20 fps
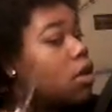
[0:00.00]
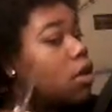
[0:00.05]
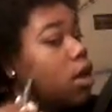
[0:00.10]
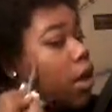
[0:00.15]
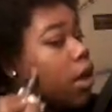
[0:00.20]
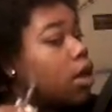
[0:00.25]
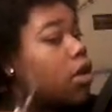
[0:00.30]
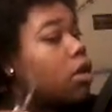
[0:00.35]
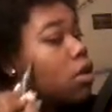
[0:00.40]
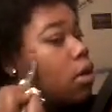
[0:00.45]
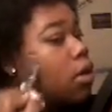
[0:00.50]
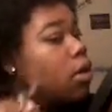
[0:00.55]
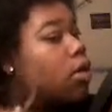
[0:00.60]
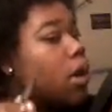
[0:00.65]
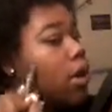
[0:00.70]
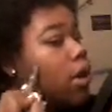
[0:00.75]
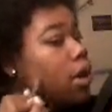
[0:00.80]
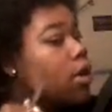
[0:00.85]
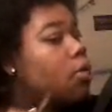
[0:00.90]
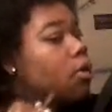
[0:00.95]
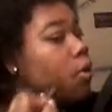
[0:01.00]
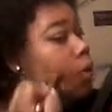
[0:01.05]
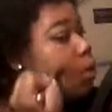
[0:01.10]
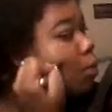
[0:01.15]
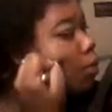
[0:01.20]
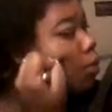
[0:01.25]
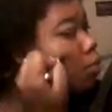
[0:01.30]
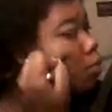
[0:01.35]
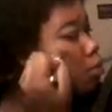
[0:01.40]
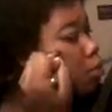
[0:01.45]
Like, you know, like it
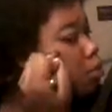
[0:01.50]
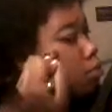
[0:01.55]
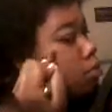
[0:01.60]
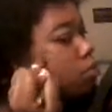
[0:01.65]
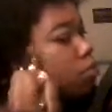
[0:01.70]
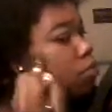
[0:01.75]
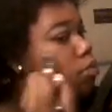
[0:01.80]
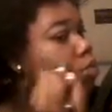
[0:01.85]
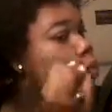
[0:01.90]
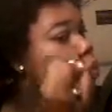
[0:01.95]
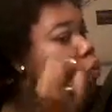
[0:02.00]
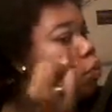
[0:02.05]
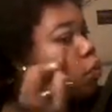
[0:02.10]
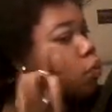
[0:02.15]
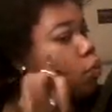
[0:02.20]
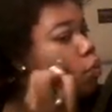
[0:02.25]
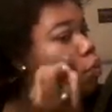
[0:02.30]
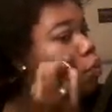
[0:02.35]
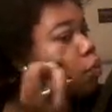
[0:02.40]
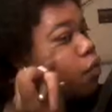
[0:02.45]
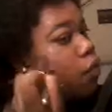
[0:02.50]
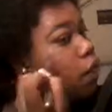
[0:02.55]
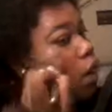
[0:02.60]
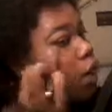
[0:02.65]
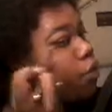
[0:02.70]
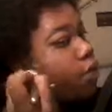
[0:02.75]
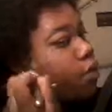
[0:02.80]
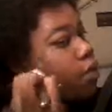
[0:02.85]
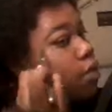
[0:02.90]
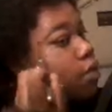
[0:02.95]
won't move
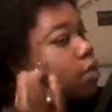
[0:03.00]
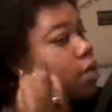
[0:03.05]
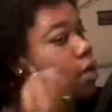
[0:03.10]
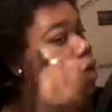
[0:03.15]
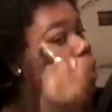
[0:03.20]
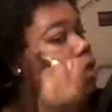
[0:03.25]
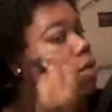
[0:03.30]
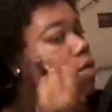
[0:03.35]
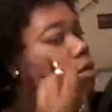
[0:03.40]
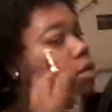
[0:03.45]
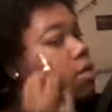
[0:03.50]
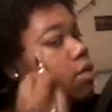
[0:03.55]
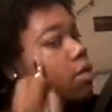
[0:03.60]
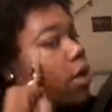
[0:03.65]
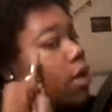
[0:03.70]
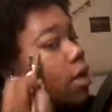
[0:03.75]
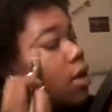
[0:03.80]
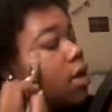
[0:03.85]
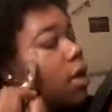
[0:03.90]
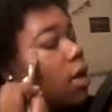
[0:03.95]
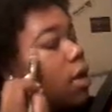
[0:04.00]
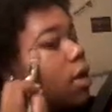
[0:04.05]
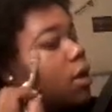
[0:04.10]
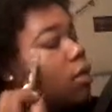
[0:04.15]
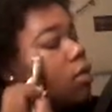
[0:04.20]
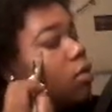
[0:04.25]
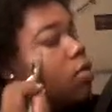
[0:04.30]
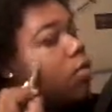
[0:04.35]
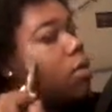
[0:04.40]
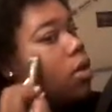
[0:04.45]
off your skin. It will stay there.
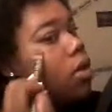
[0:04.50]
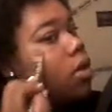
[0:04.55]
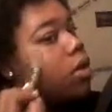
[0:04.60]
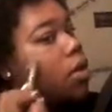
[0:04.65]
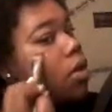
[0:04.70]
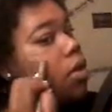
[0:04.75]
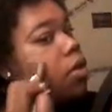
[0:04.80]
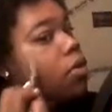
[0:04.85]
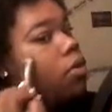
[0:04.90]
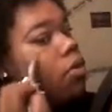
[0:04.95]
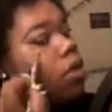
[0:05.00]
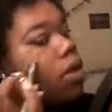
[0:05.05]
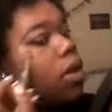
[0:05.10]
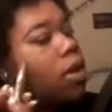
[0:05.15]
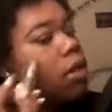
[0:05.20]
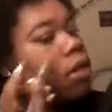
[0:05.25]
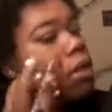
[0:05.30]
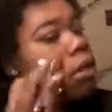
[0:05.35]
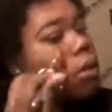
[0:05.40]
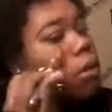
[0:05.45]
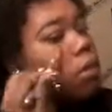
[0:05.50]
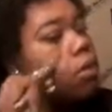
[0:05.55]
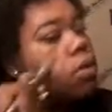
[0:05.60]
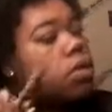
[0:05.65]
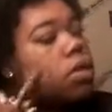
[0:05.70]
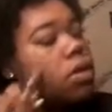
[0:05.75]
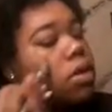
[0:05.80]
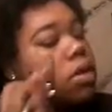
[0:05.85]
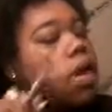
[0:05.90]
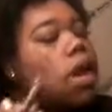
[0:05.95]
It will be there during like the
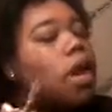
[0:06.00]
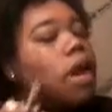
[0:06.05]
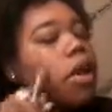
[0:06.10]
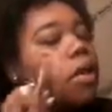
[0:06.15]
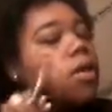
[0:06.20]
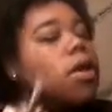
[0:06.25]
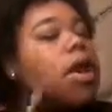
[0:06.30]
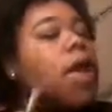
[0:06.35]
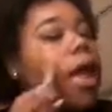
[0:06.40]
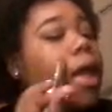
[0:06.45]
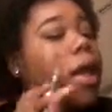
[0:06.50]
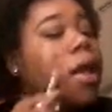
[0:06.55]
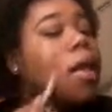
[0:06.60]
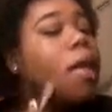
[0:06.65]
whole entire day,